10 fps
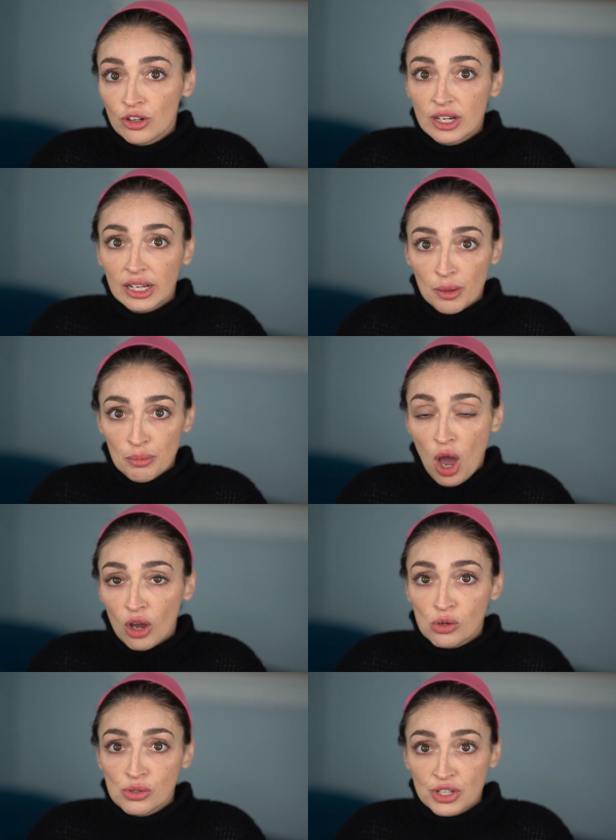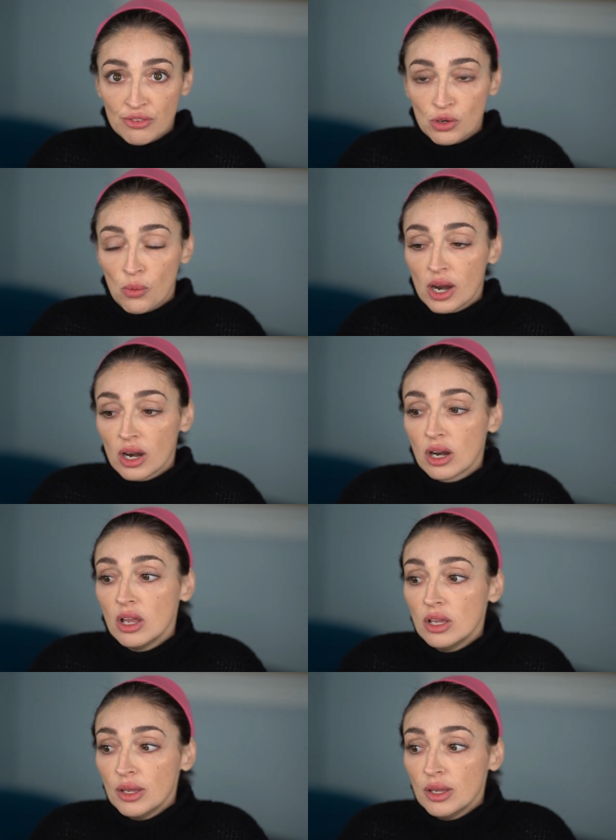You're going to get potholes everywhere.